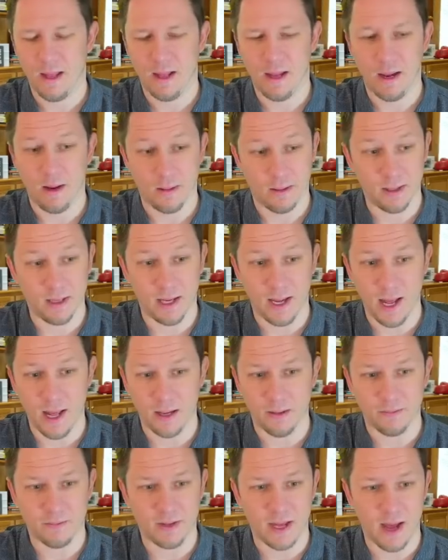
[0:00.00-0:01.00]
And
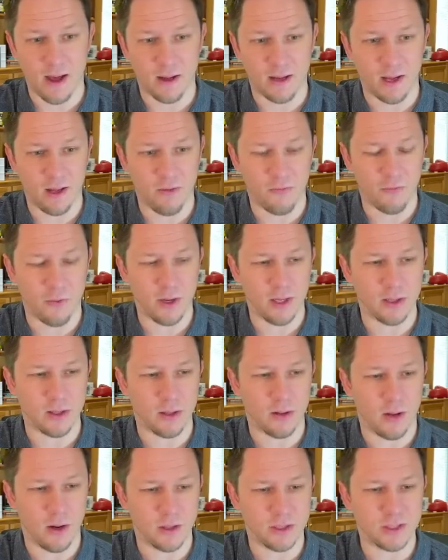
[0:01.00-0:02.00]
again, California, the
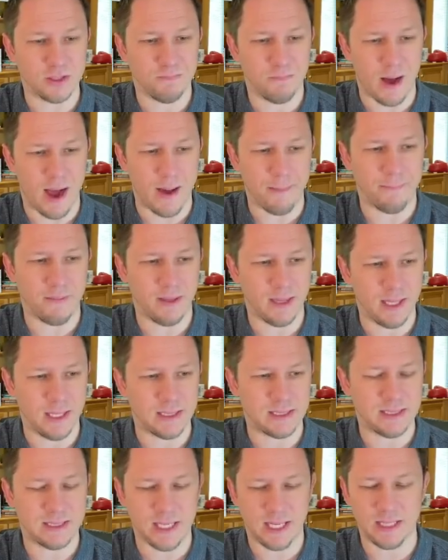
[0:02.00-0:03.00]
largest populated
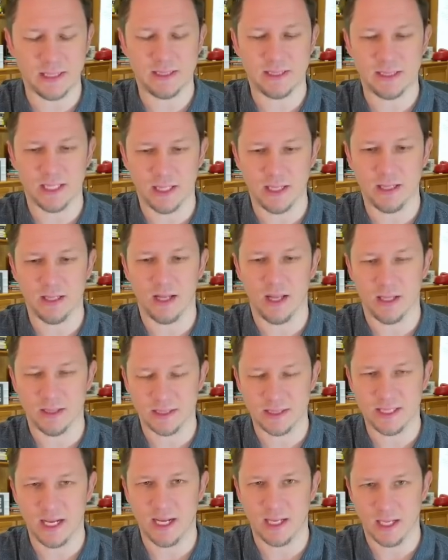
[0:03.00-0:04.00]
states in a uh,
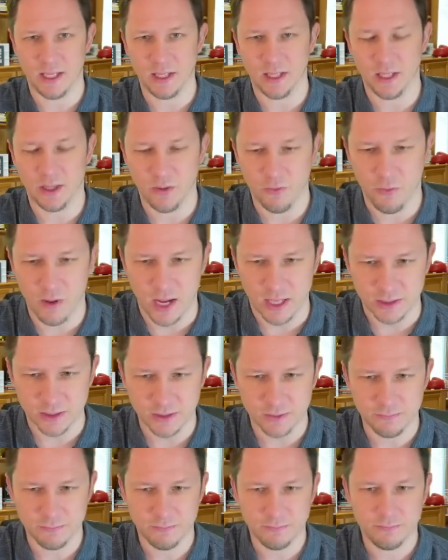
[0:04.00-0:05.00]
state in the U.S.
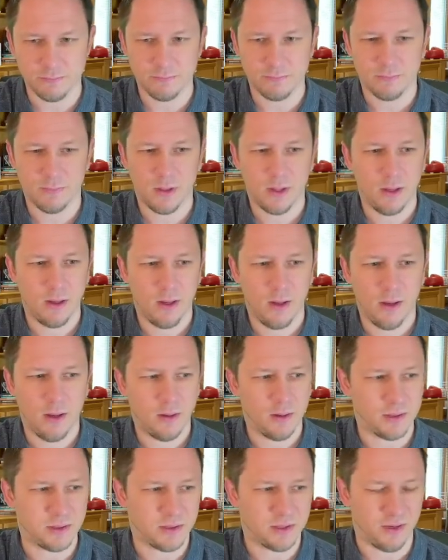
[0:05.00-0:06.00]

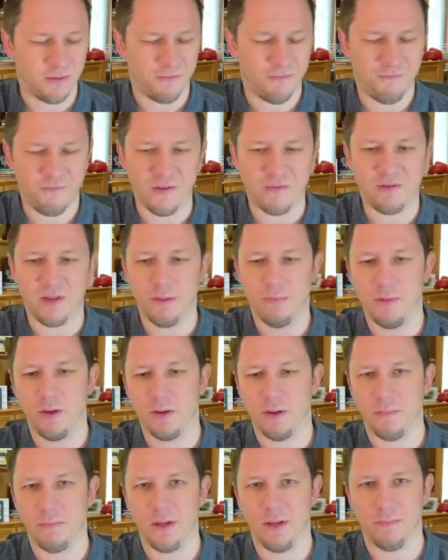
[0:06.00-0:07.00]
It's like 50
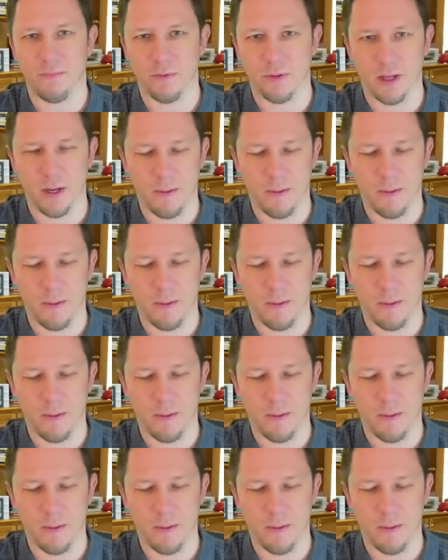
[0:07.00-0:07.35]
million people there.